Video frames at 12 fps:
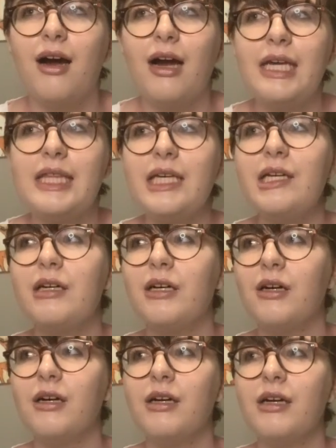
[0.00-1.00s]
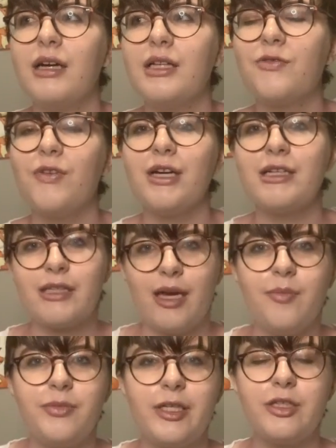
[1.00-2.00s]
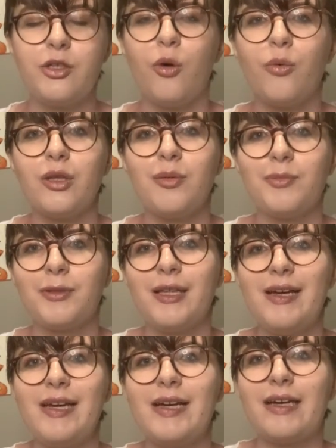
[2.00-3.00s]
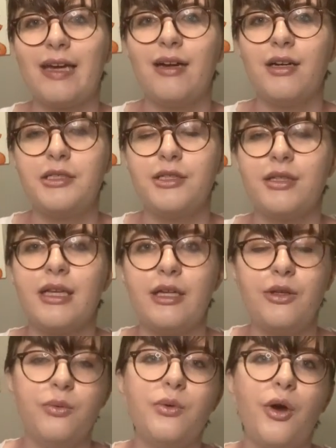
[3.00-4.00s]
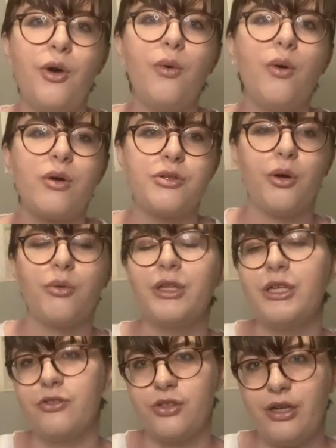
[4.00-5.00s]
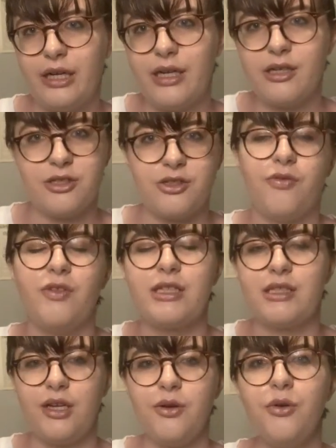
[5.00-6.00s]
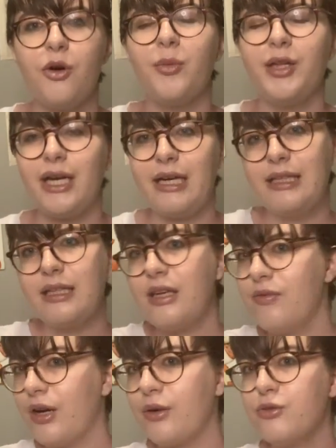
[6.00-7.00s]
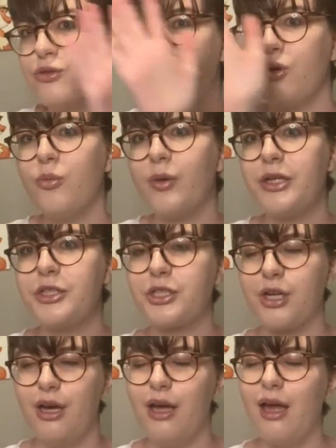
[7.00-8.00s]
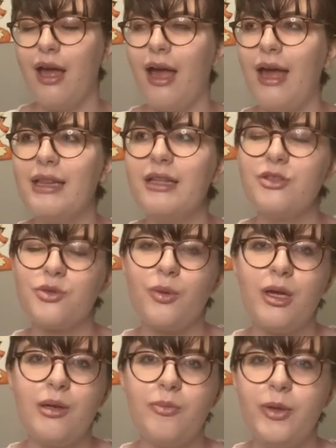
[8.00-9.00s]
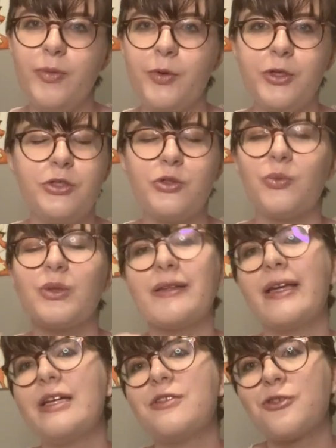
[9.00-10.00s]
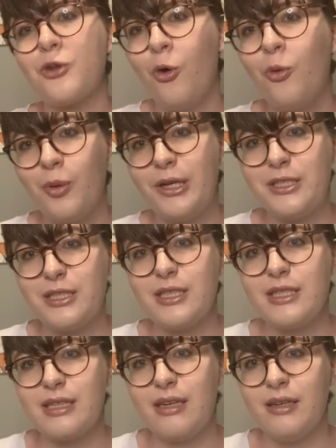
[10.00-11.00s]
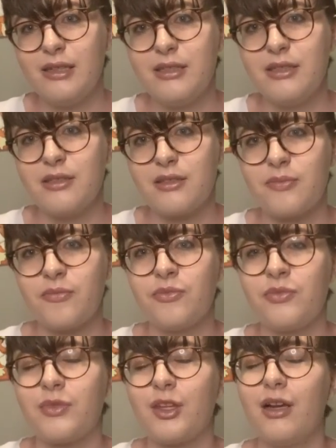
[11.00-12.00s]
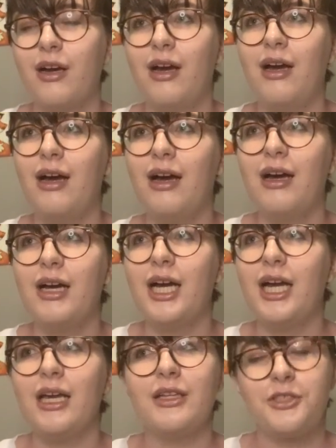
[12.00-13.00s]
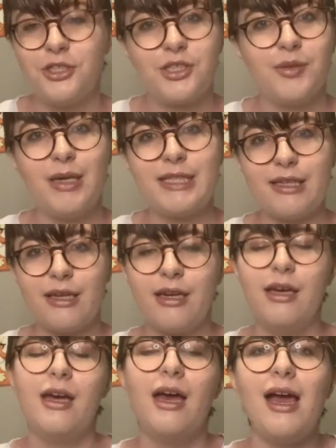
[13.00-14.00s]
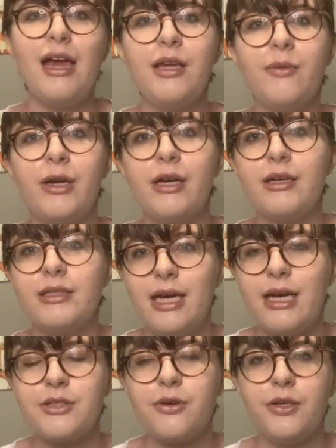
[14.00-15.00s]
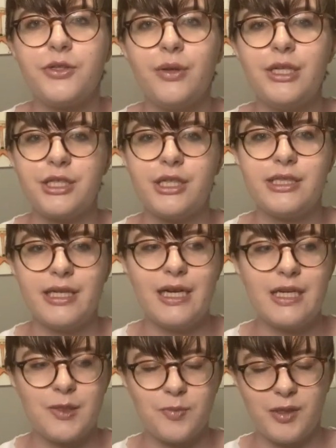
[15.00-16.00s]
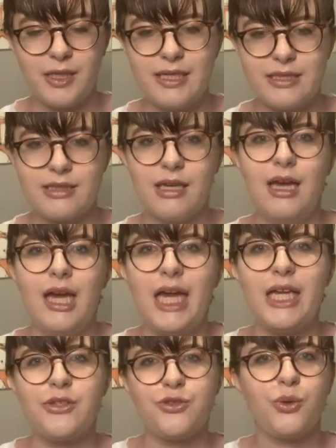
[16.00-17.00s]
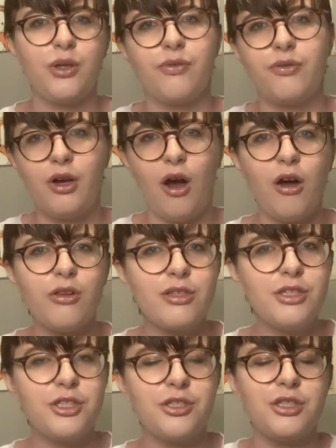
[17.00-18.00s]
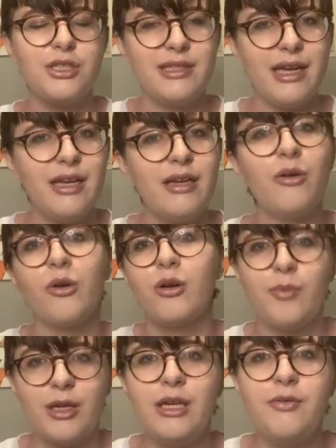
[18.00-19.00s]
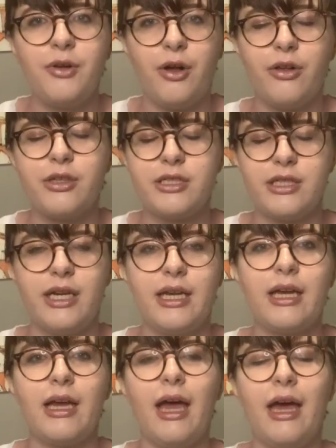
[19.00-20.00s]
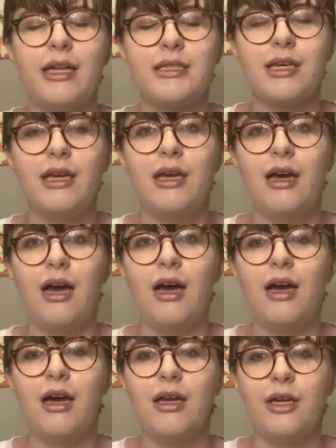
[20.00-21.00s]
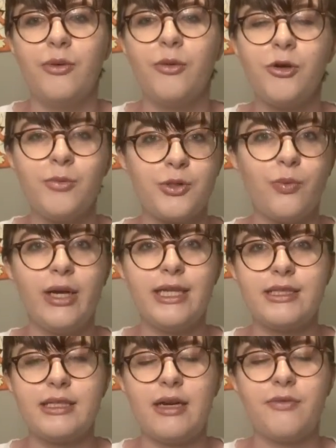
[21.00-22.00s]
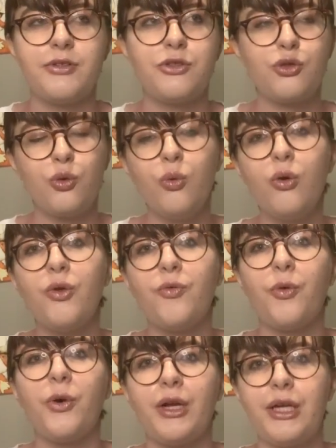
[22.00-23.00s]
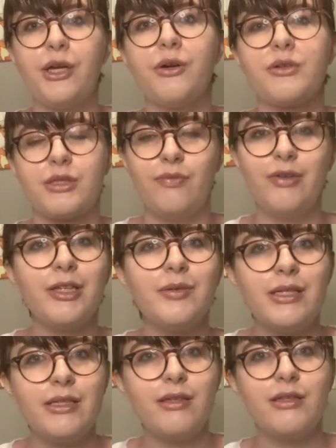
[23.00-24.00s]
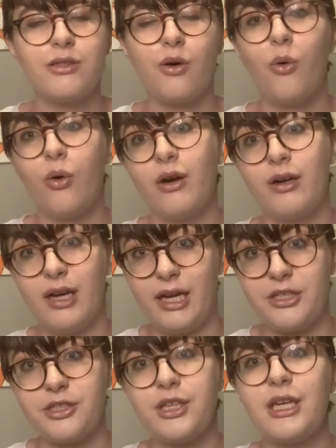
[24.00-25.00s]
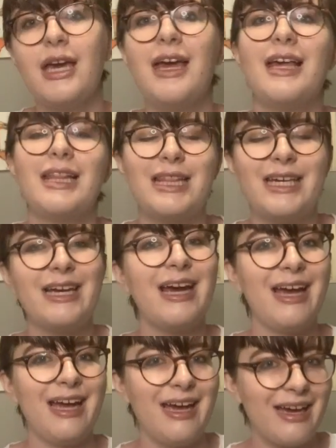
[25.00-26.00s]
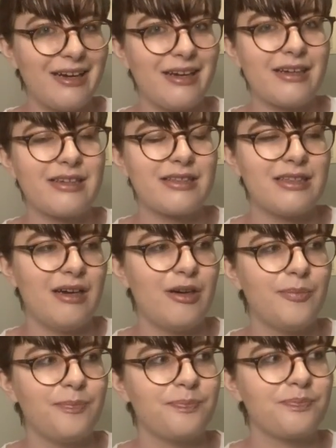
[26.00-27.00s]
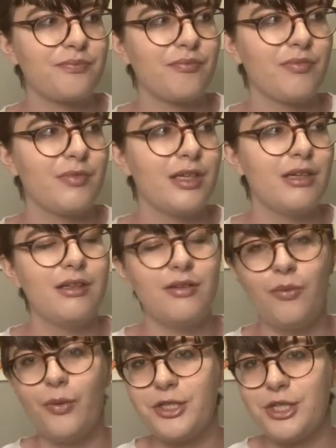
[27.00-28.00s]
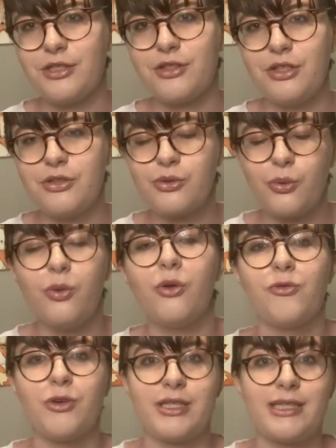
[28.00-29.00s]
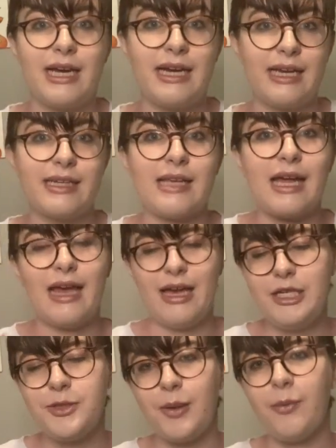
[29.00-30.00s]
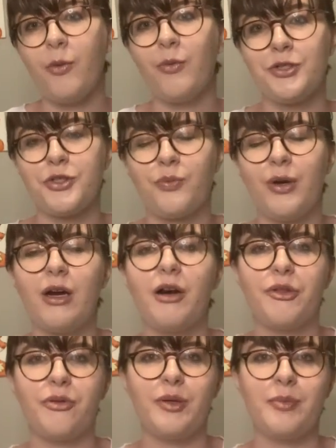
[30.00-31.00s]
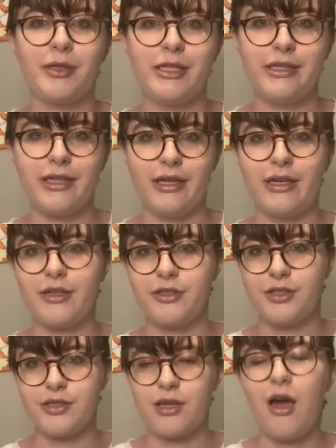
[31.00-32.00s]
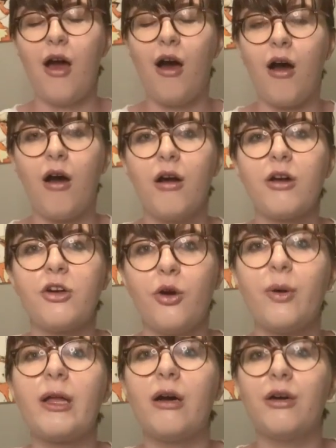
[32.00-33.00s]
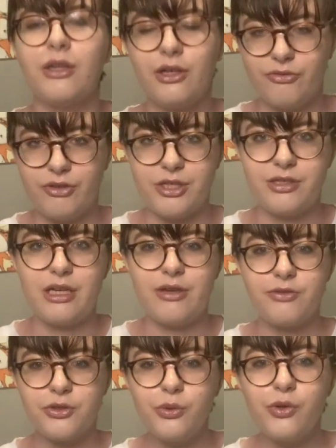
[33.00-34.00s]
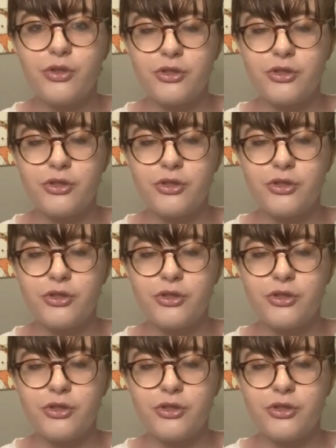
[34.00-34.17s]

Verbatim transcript: I think it's very tempting to only play a character that you know or to only insert characters of things that you know, but that can leave out so much. And this way, people can just relate so much to these characters. It's just amazing. Anyway, Taz graduation takes place in a sort of college setting or medieval college setting at uh, Hieronymus Wigglestaff School for Heroes and Villains, or actually the Annex, um, which is the school for sidekicks and people, which is where our three player characters are going on their first day of school.